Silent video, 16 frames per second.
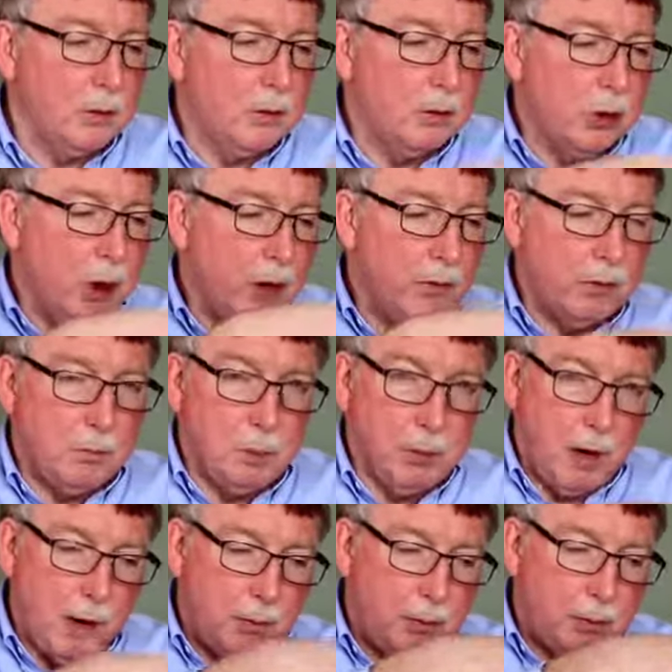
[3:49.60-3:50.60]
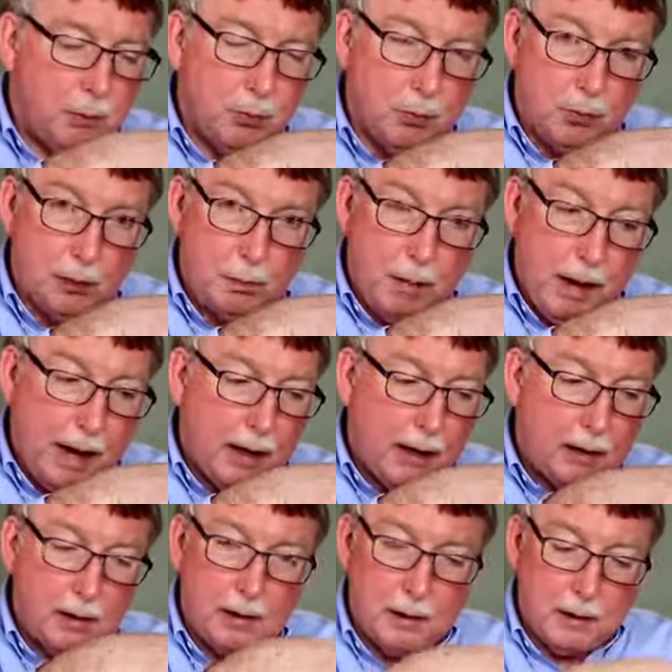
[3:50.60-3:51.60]
causing problems with the
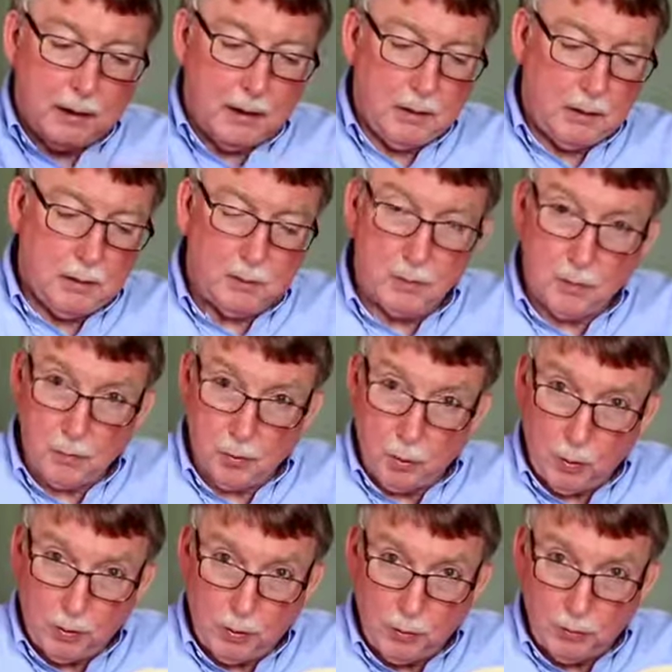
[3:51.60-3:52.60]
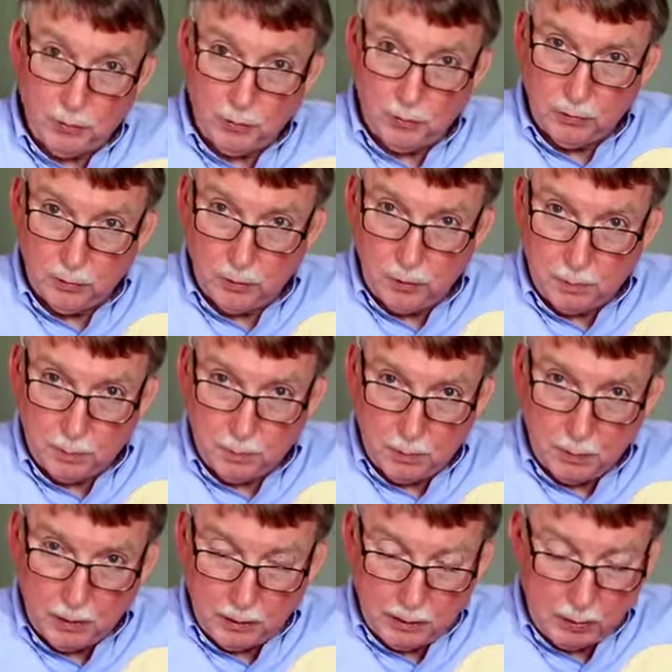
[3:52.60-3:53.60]
back getting lordosis,
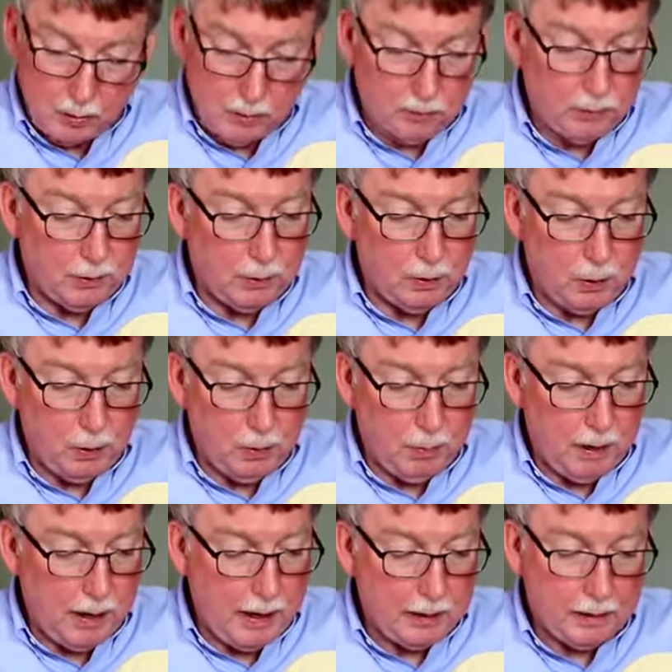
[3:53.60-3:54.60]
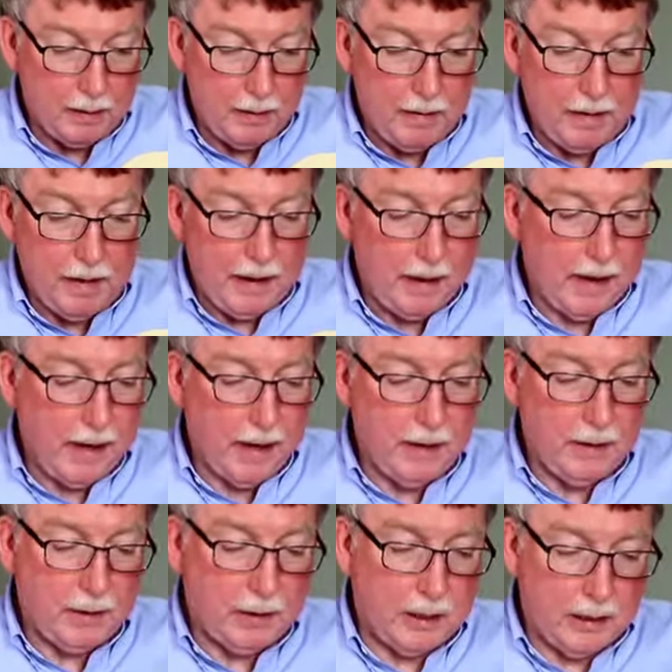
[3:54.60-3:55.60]
or a curve in the low back,
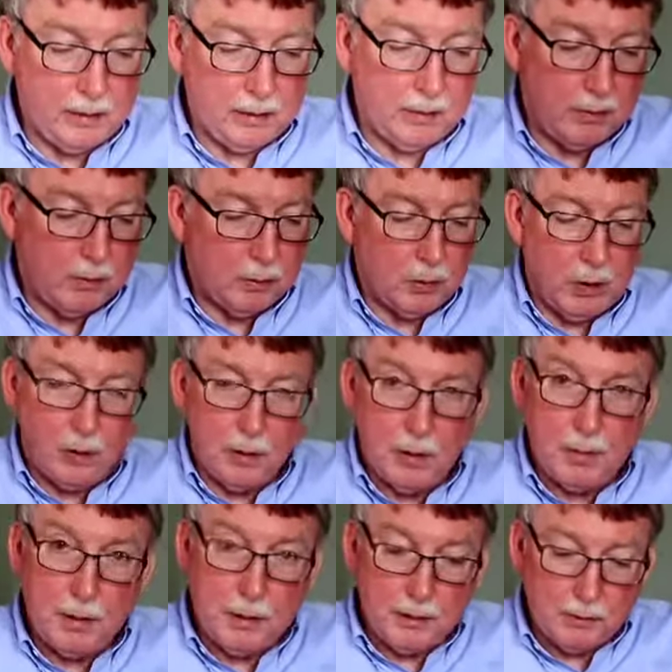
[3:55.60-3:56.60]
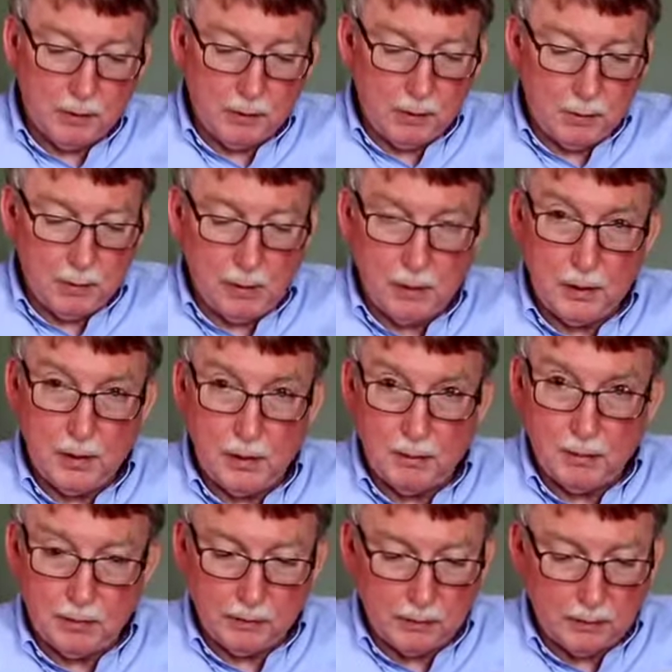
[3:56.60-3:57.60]
and it takes and eliminates the ability
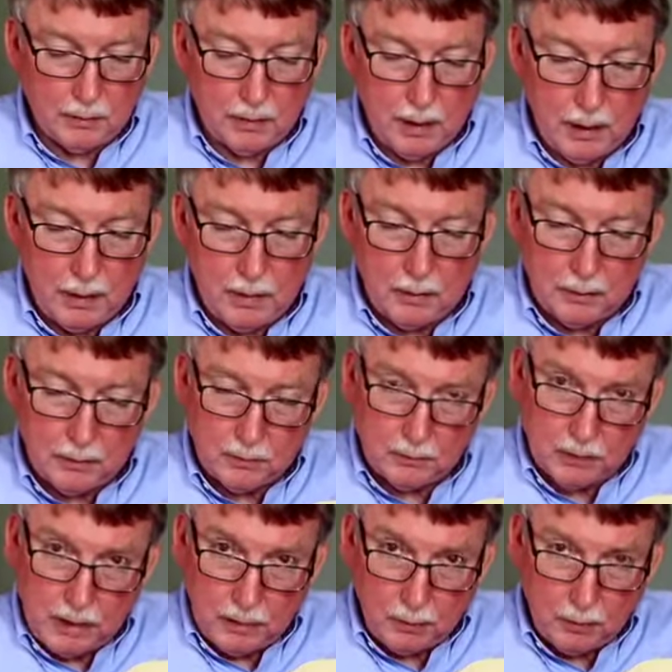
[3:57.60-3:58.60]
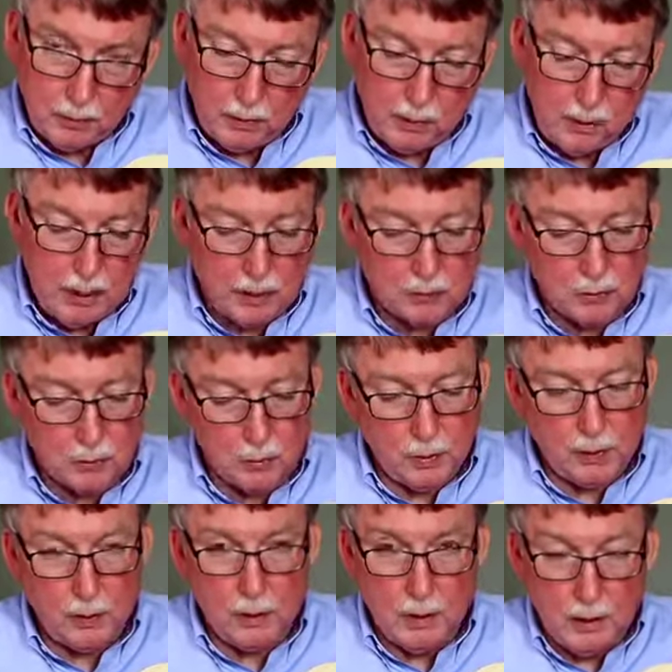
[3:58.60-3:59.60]
of the sacroiliac
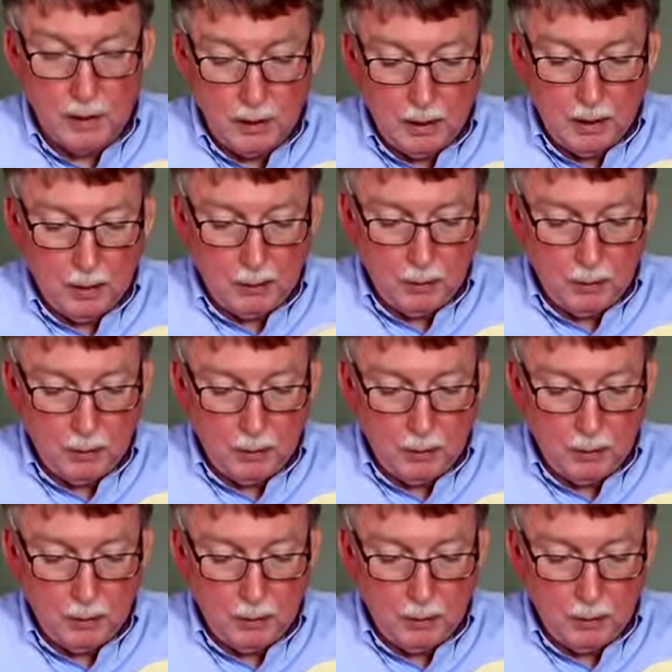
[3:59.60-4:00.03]
joint to